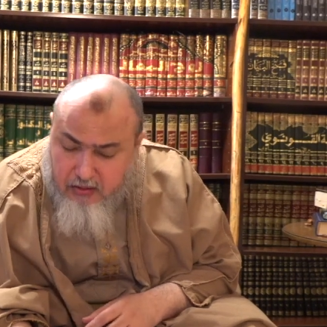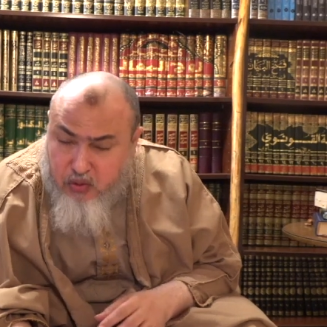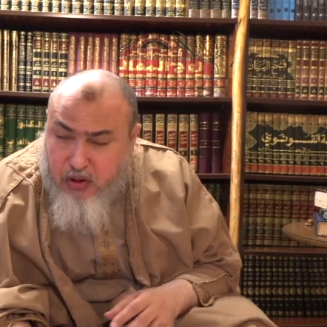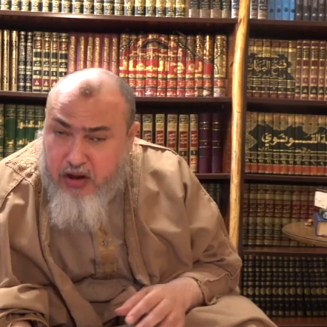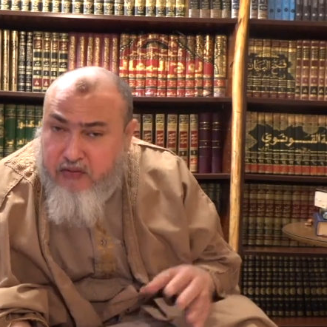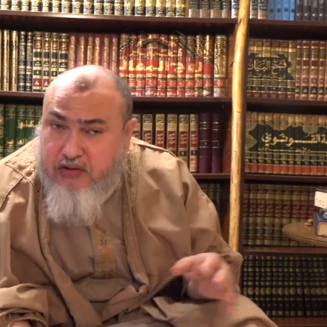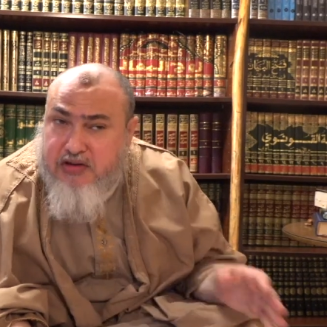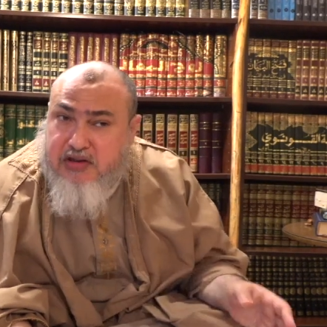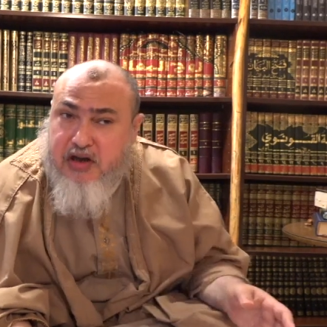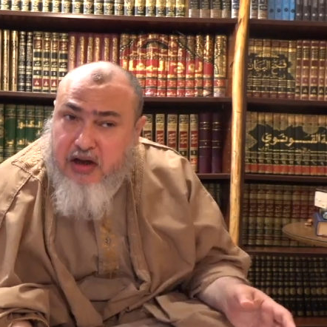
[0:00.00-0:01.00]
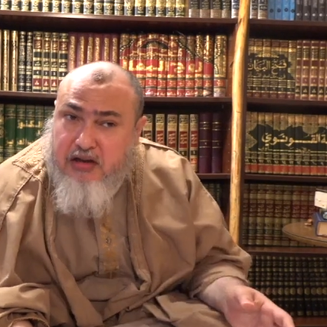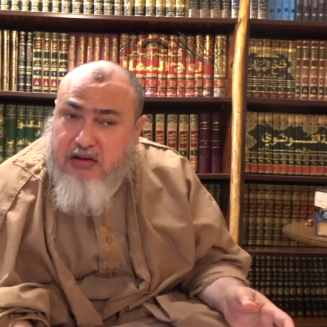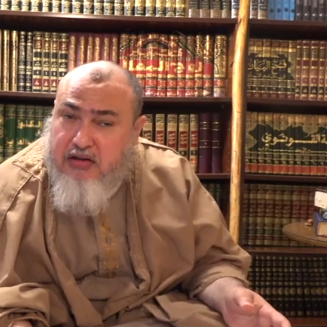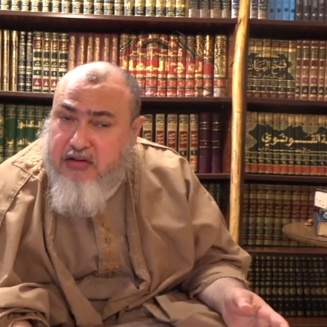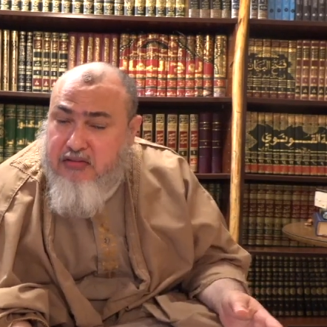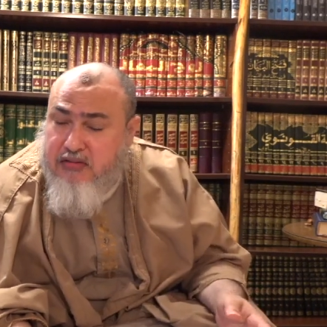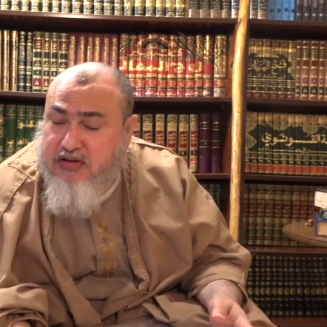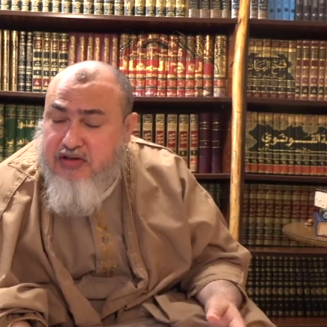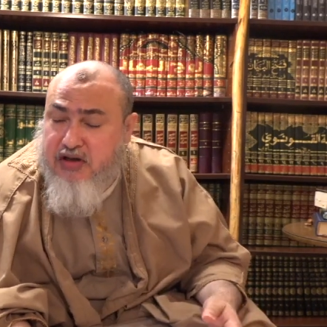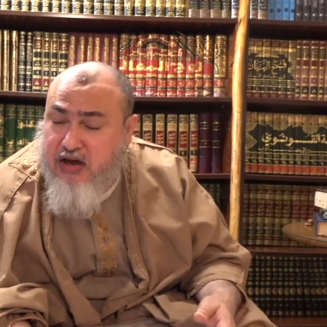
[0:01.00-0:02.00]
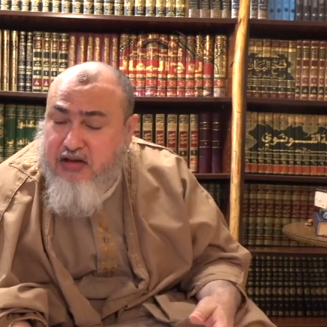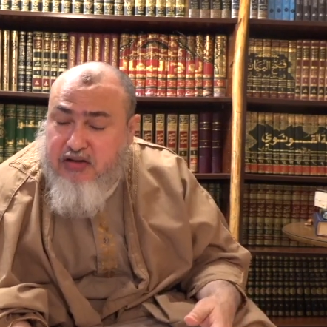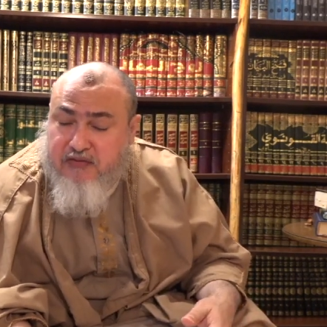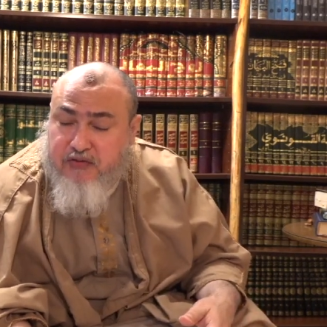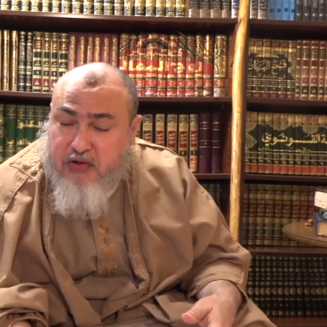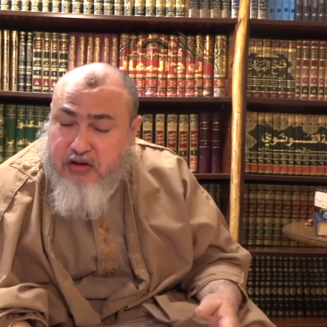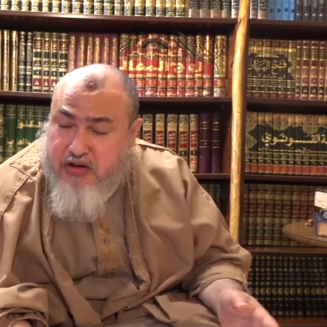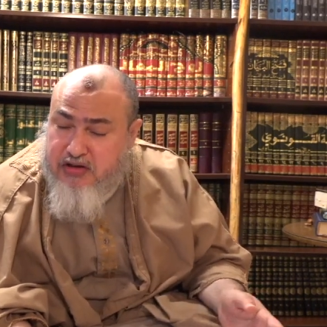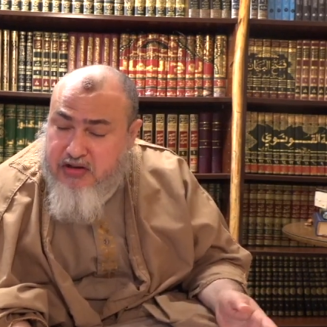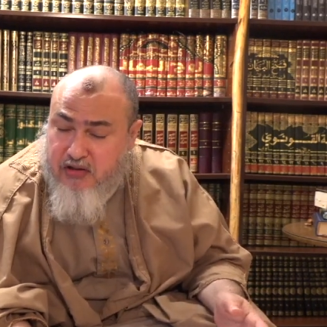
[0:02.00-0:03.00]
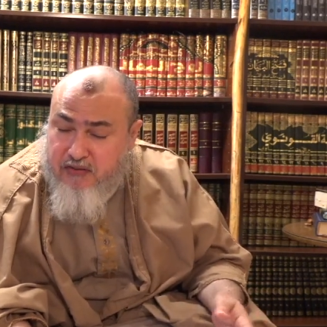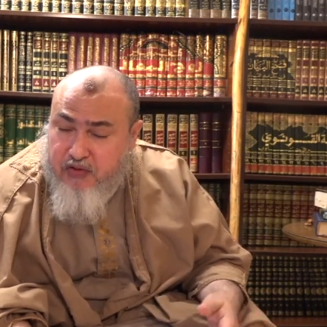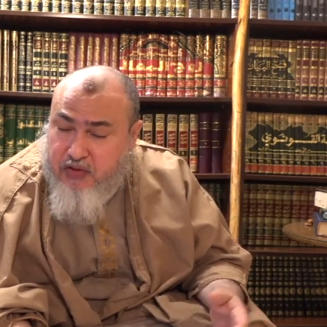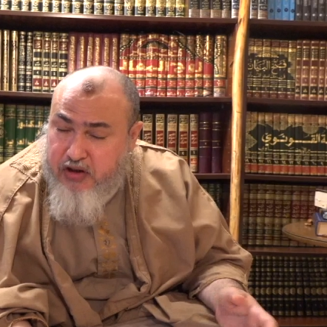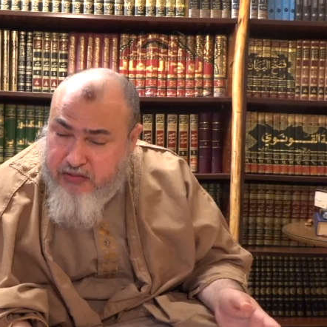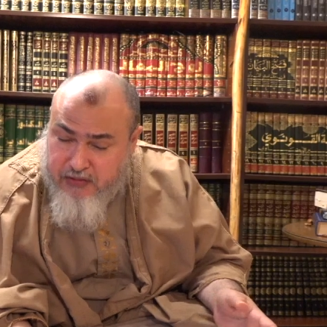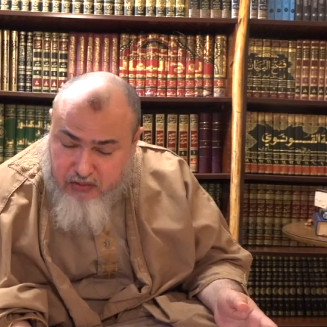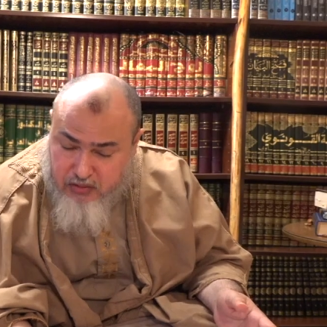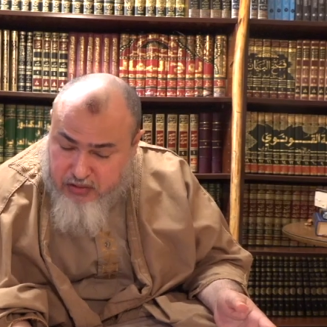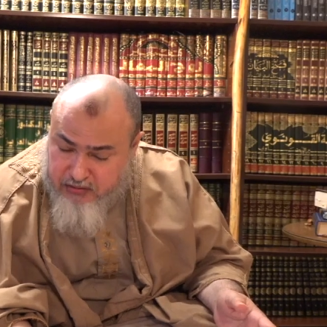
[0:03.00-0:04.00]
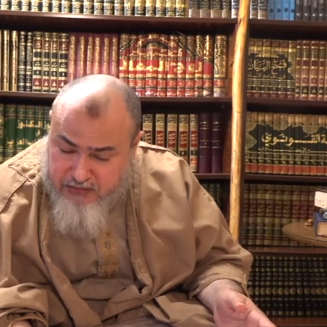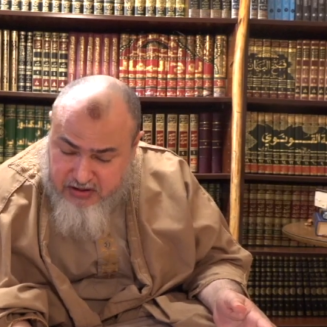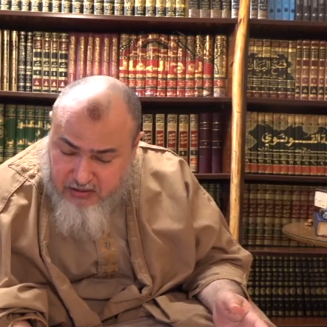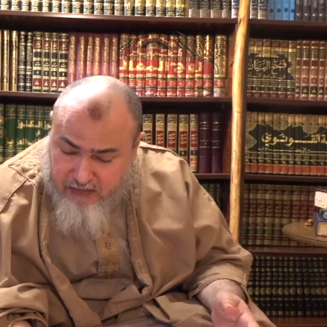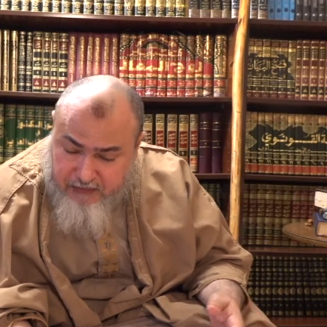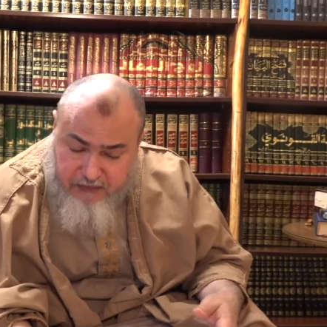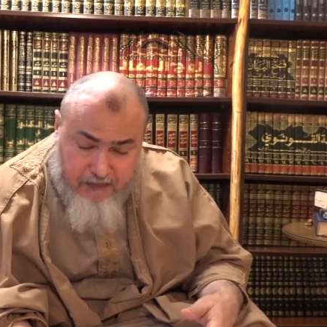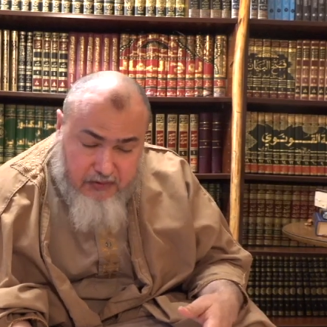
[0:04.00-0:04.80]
Whoever is guided for herself or himself,